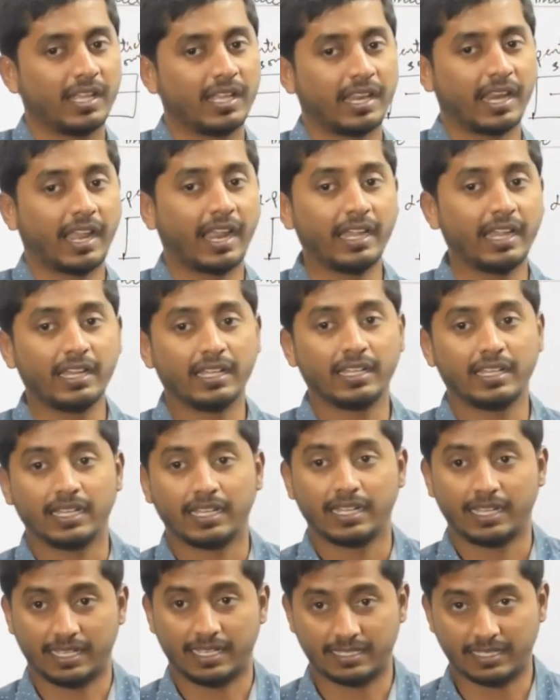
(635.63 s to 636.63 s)
right.
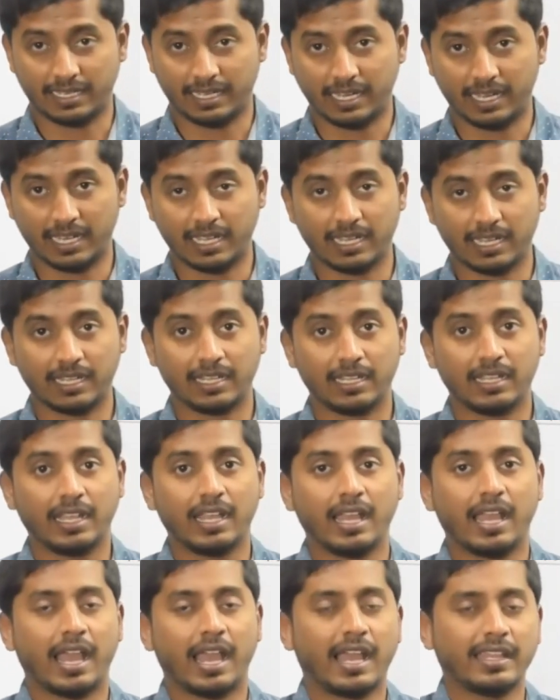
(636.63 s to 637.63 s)
Is it clear?
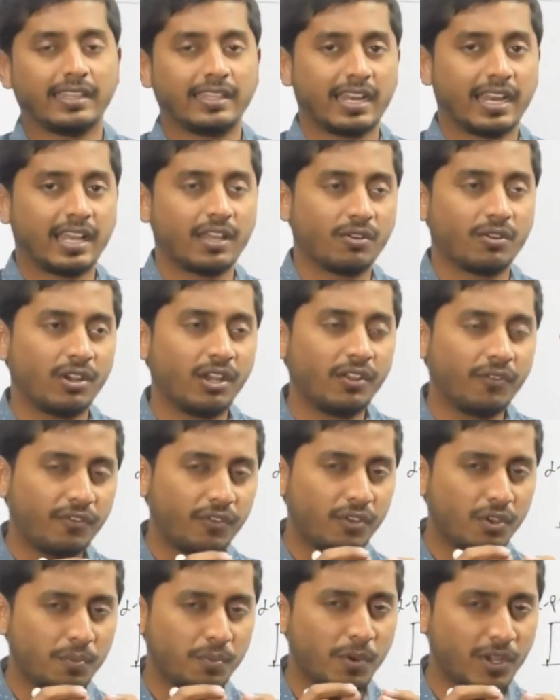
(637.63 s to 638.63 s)
And there are only
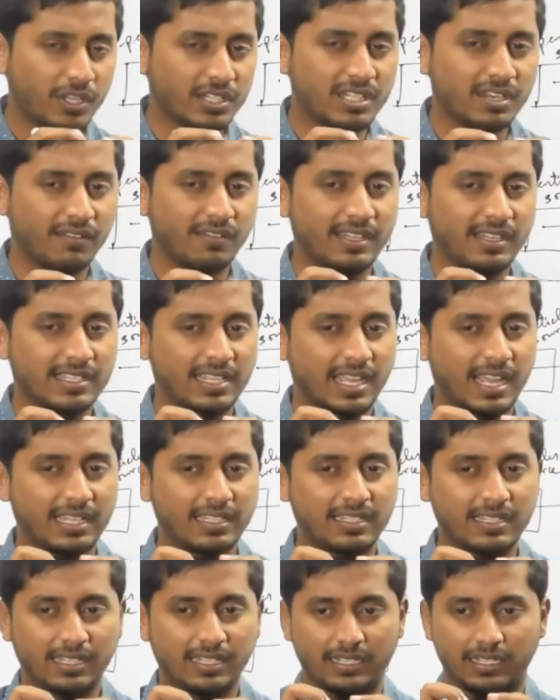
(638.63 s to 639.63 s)
few positively
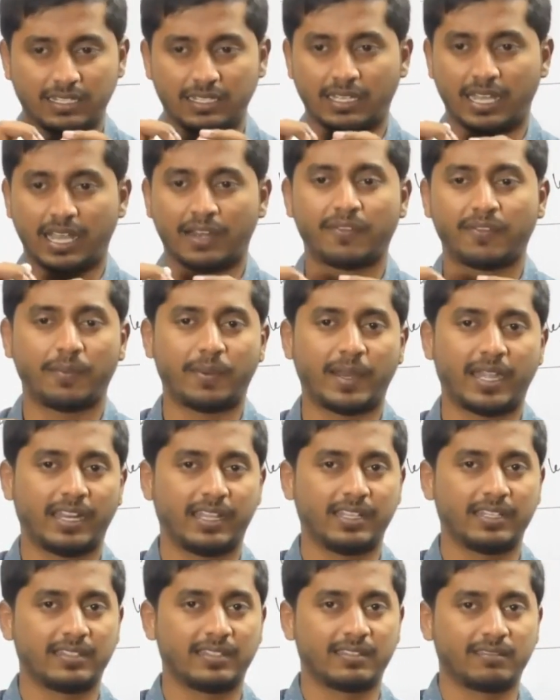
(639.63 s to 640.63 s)
charged alpha
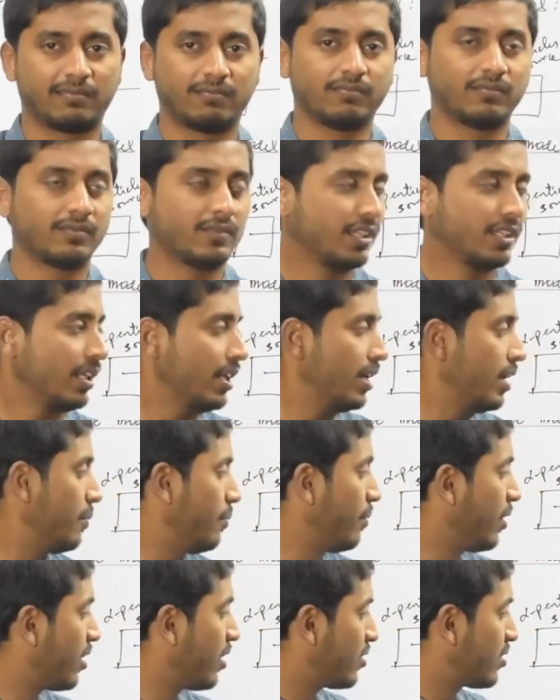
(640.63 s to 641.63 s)
particles,
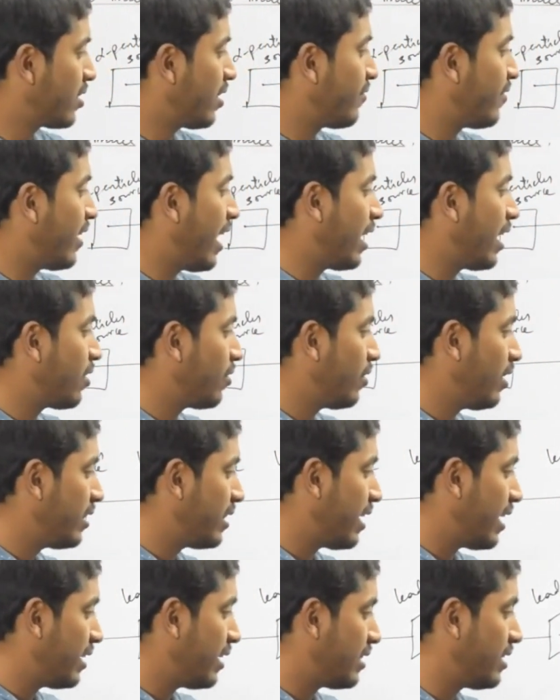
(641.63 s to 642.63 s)
because of that only
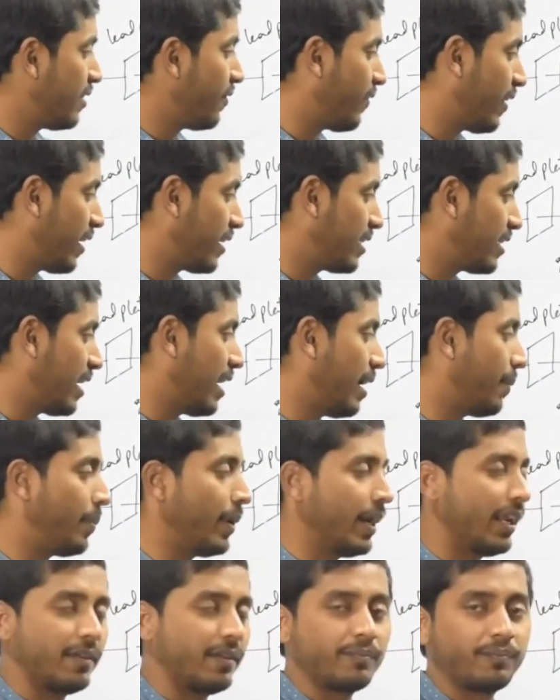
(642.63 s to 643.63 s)
there is deflection
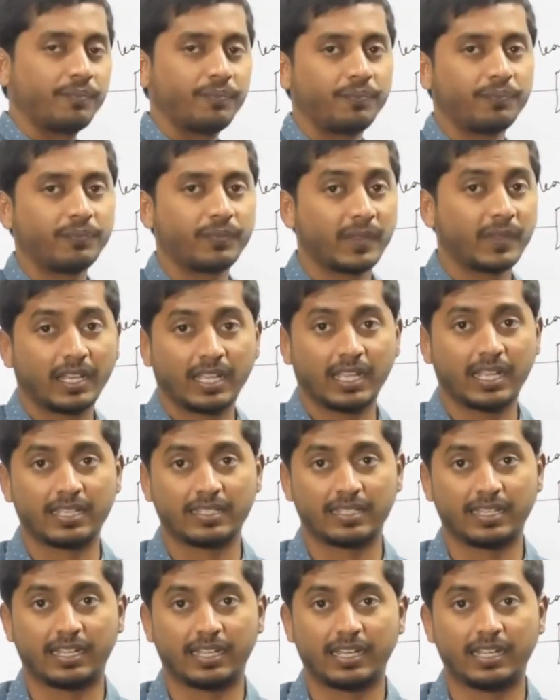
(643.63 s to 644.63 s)
happening,
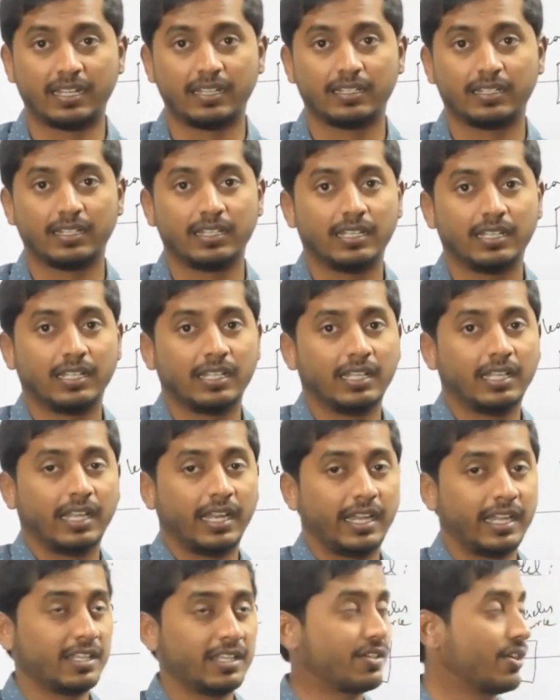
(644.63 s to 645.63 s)
isn't it?
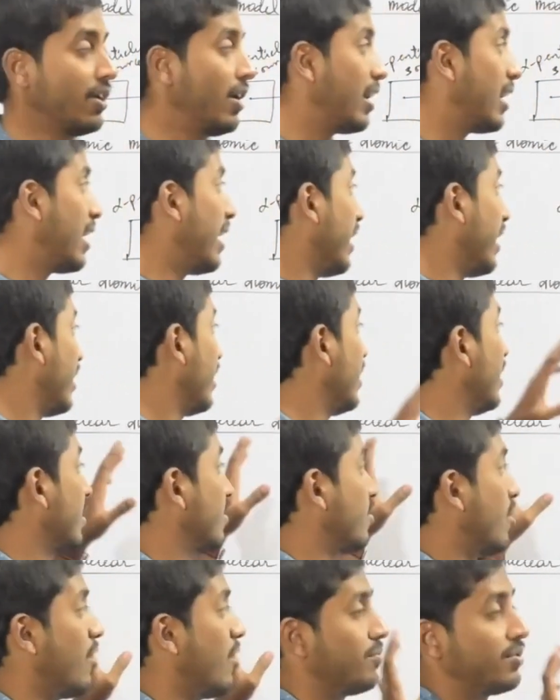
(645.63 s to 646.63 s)
It is not like
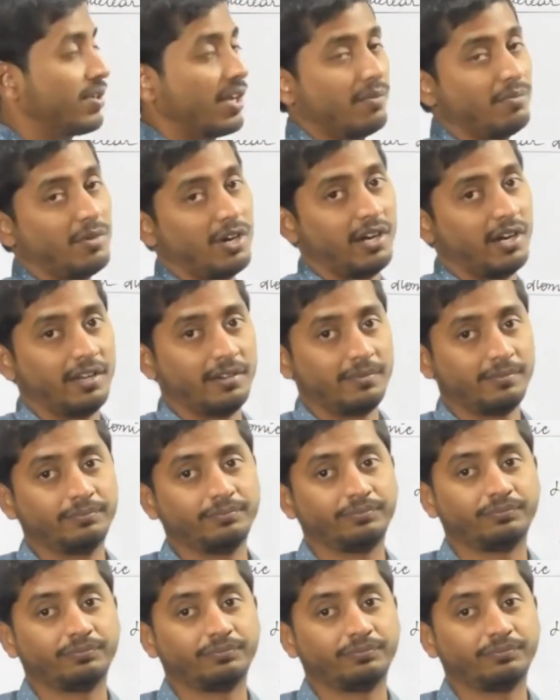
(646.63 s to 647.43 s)
a Thomson model,